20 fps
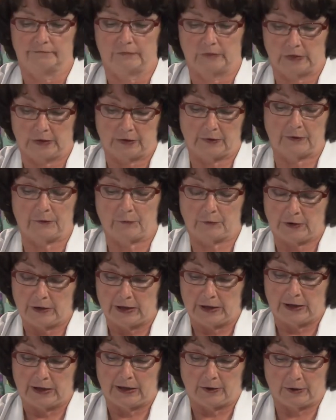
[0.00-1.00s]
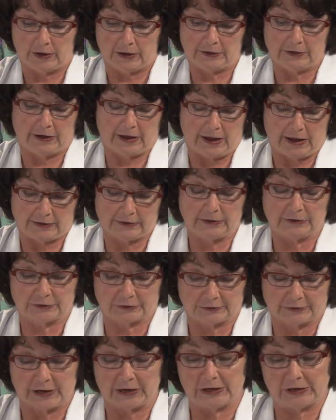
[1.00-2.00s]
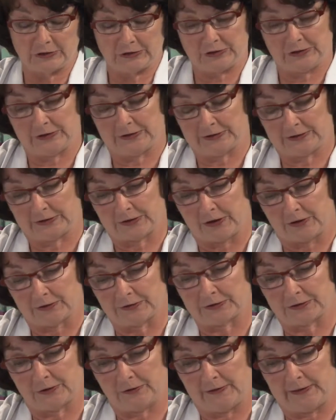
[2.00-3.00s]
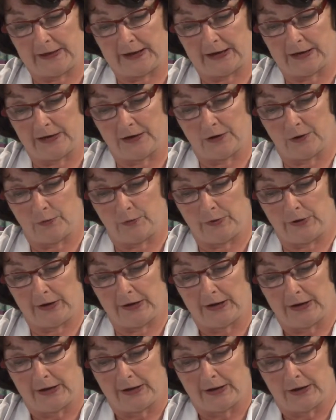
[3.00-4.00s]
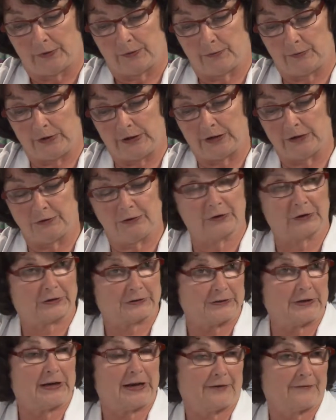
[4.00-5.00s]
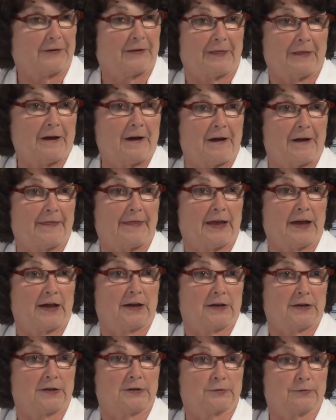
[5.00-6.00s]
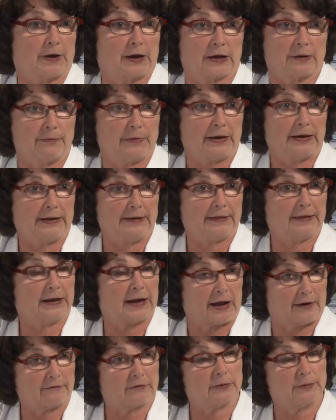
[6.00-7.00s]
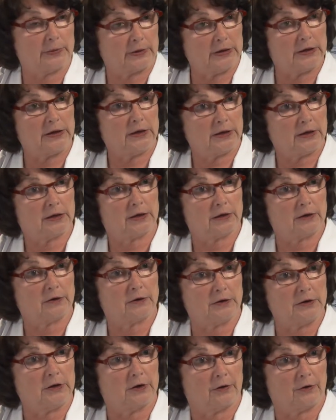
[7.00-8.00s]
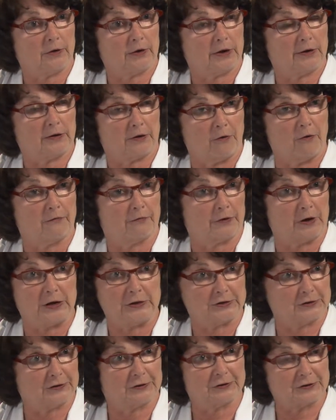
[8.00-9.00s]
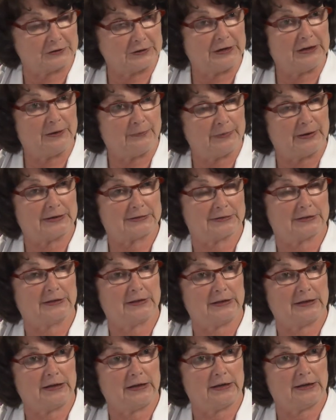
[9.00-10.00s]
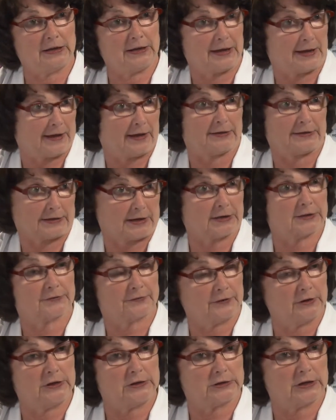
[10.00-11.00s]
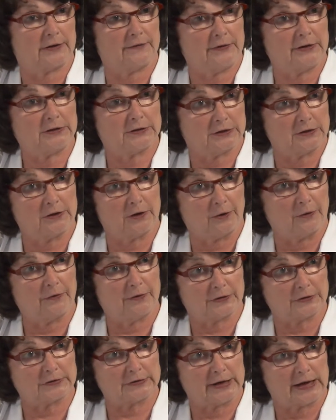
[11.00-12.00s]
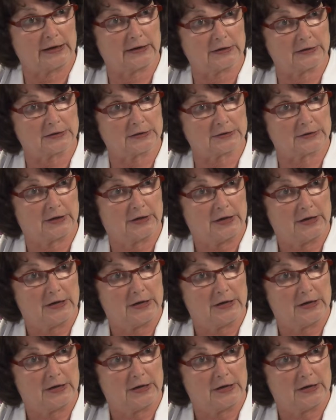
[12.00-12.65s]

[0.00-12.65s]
Yeah. And a strategy is also that, we in New York State have a law that is recommending that everybody, over age 13 basically, get a test for HIV to know their status.